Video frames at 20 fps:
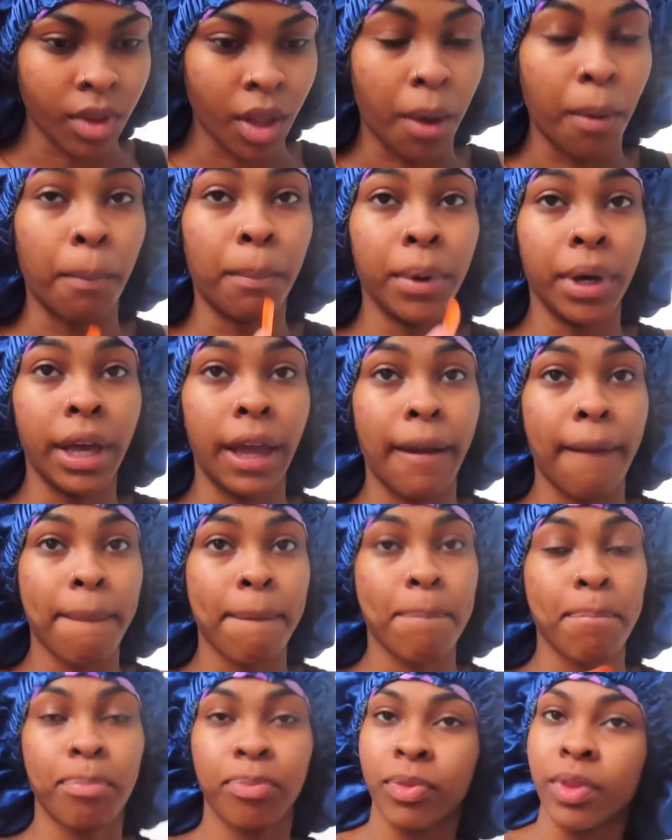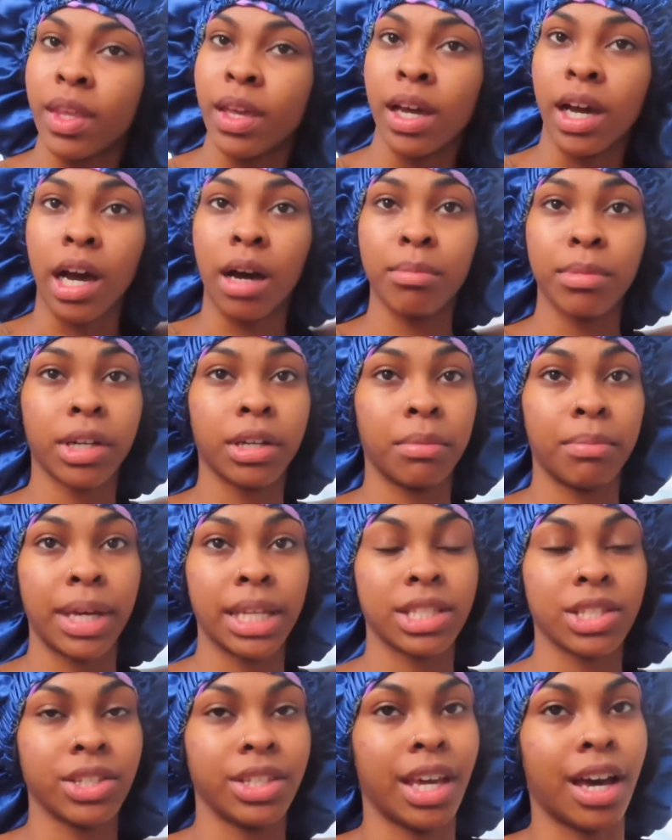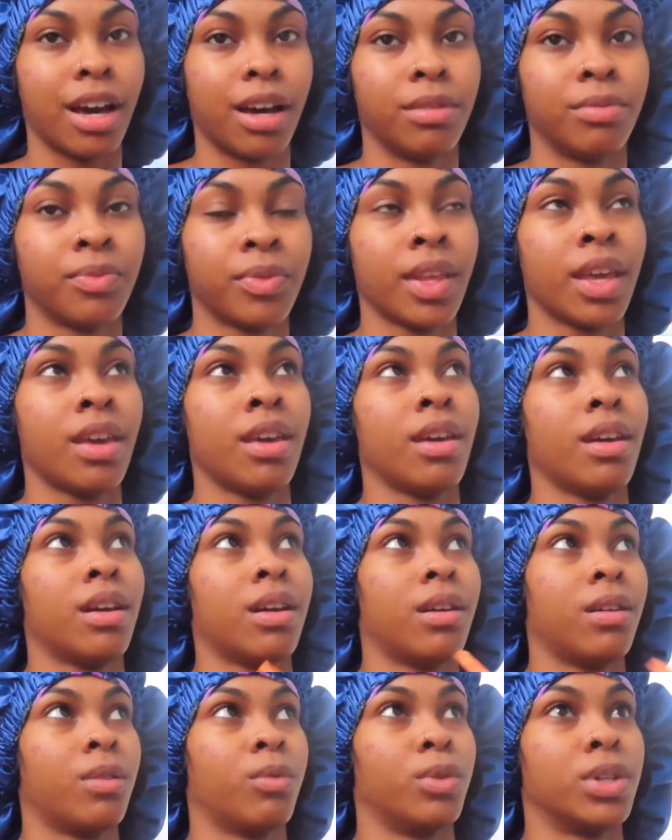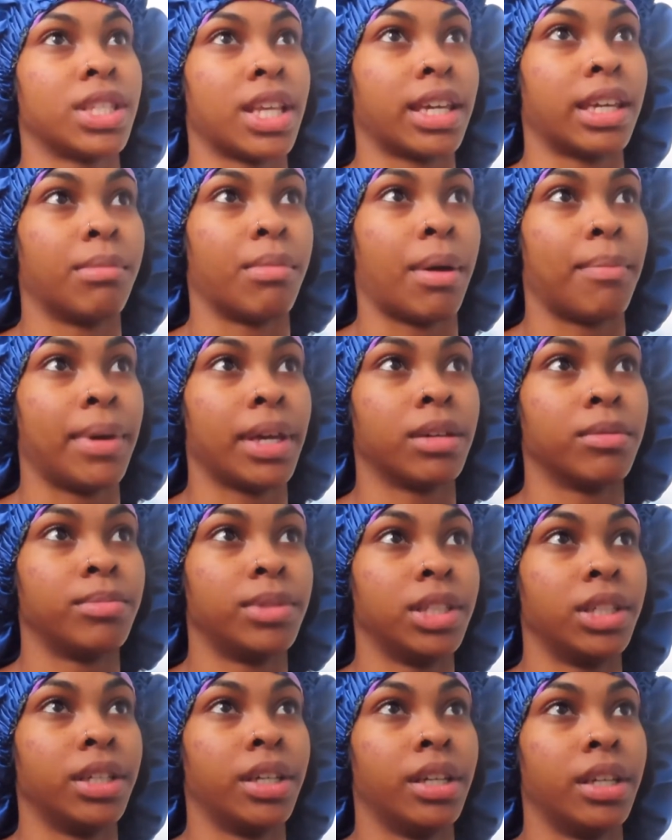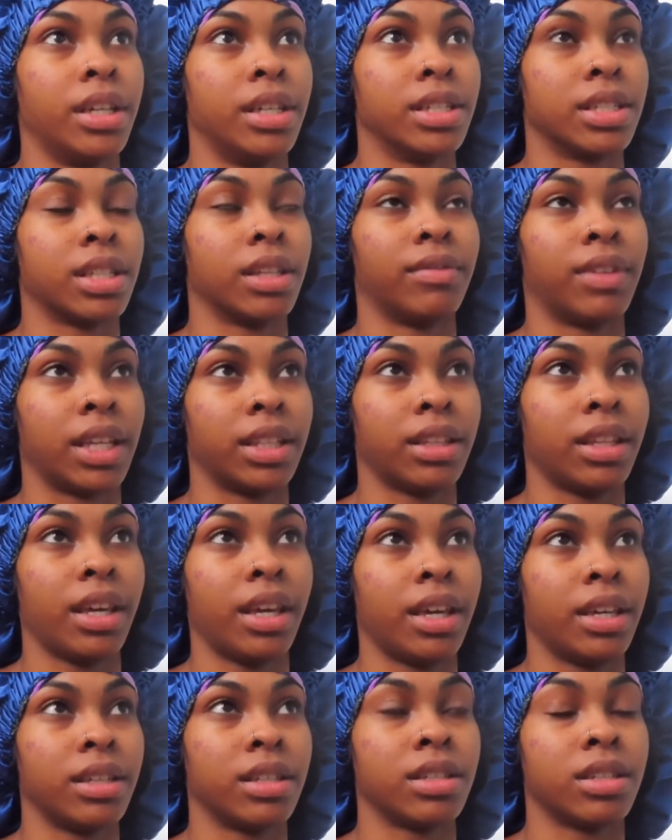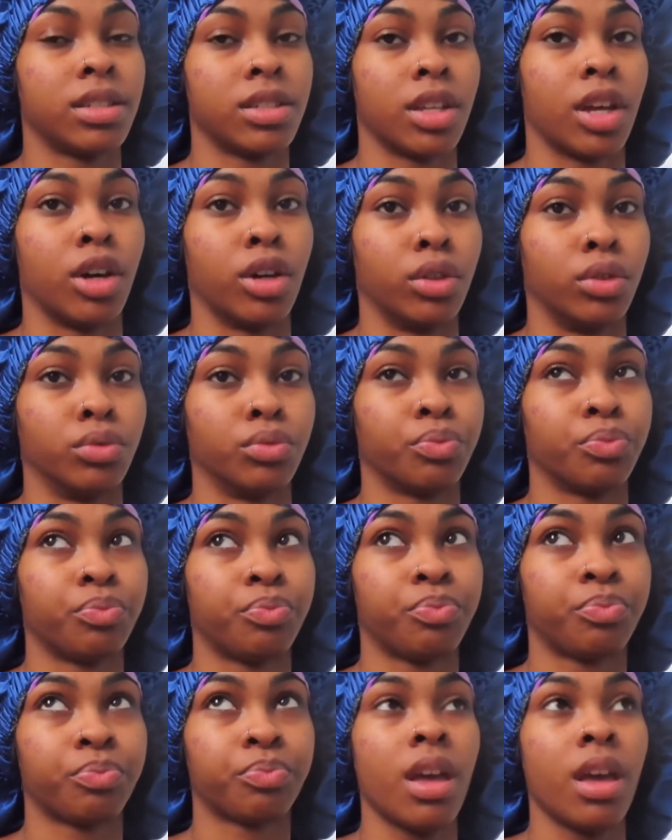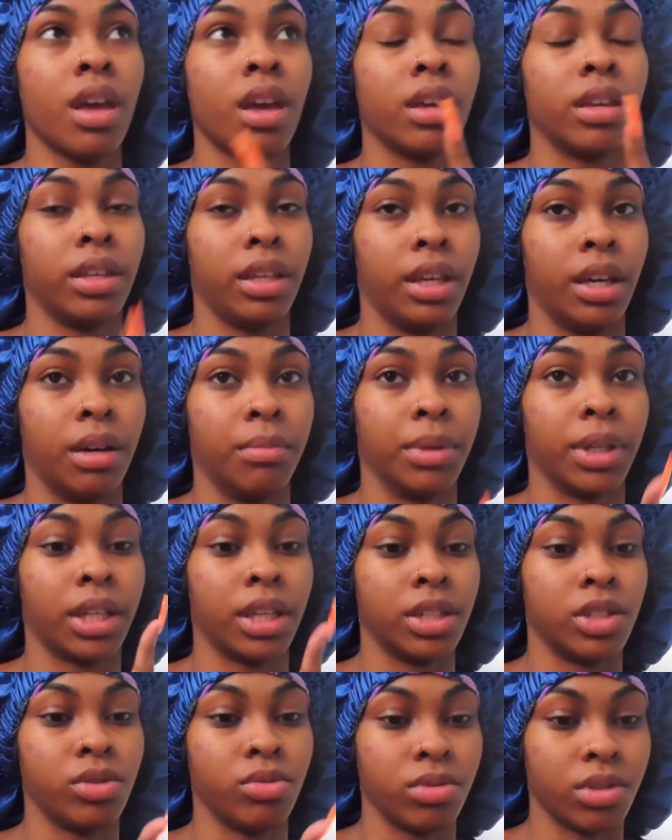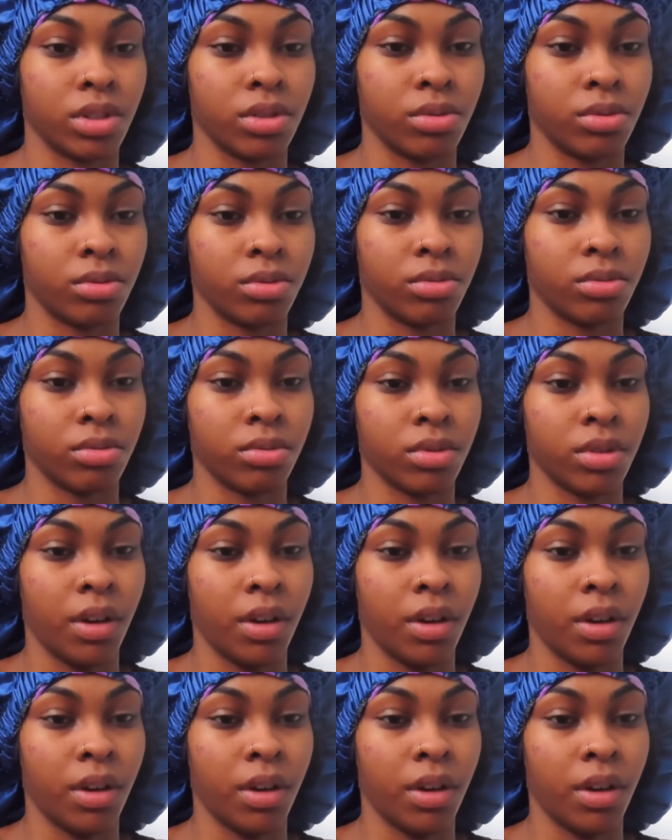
But I'm gonna come back to y'all once I get my makeup done and stuff like that. So yeah, I'm gonna catch you soon.